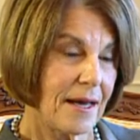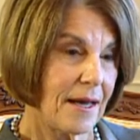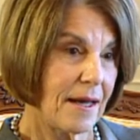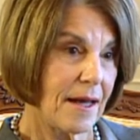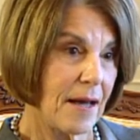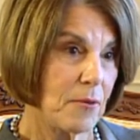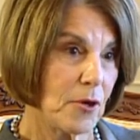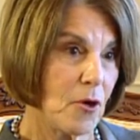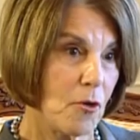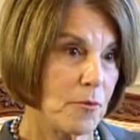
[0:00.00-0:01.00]
I
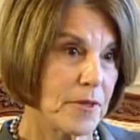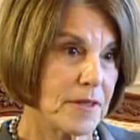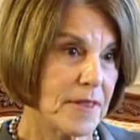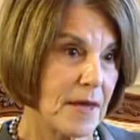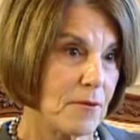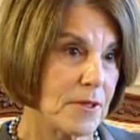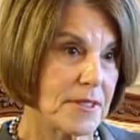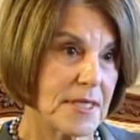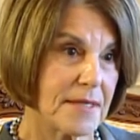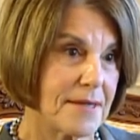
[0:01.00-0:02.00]
would hope that they
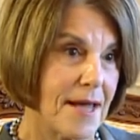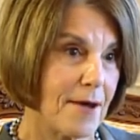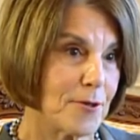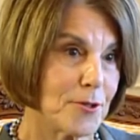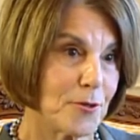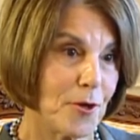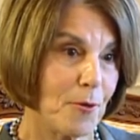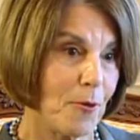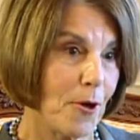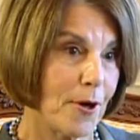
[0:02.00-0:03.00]
would dig down, do their
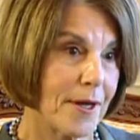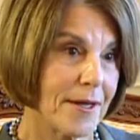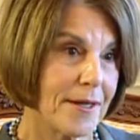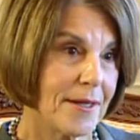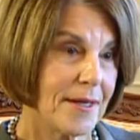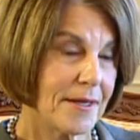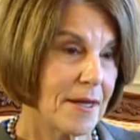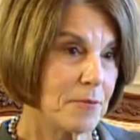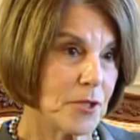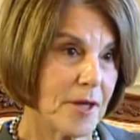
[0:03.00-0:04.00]
work,
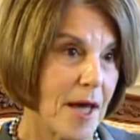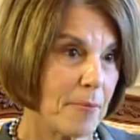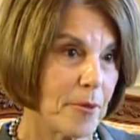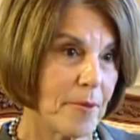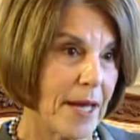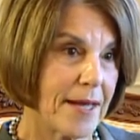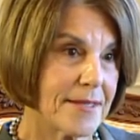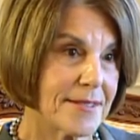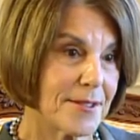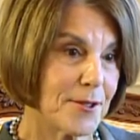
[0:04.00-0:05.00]
come to
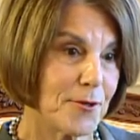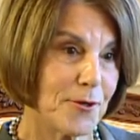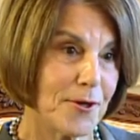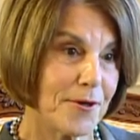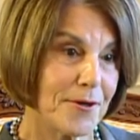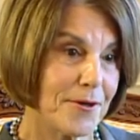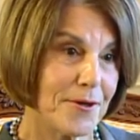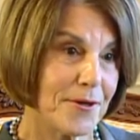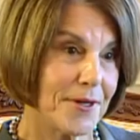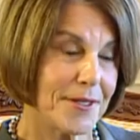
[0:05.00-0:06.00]
compromise. You know,
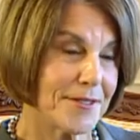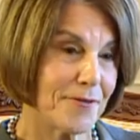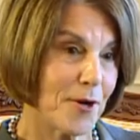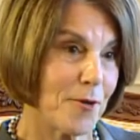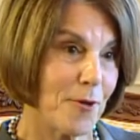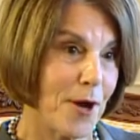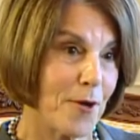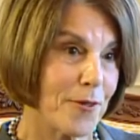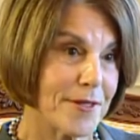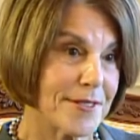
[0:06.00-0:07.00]
it's very
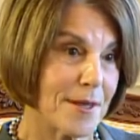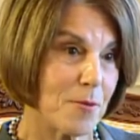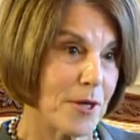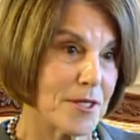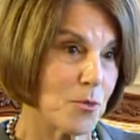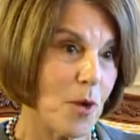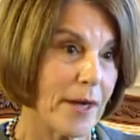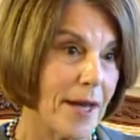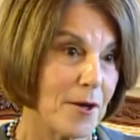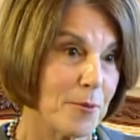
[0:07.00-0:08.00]
rare that someone is
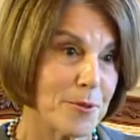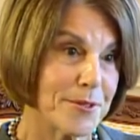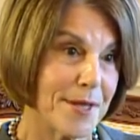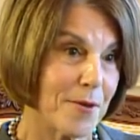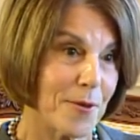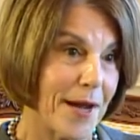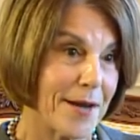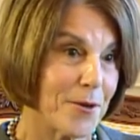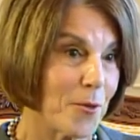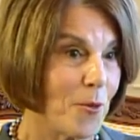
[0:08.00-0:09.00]
100%
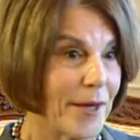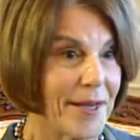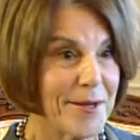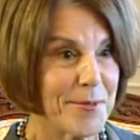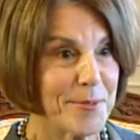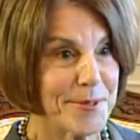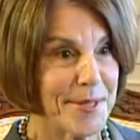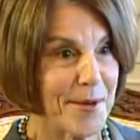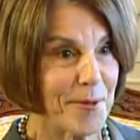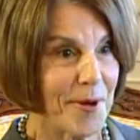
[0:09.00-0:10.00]
right or
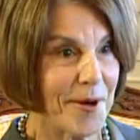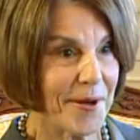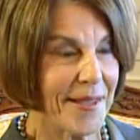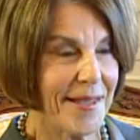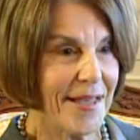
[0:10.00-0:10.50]
100% wrong.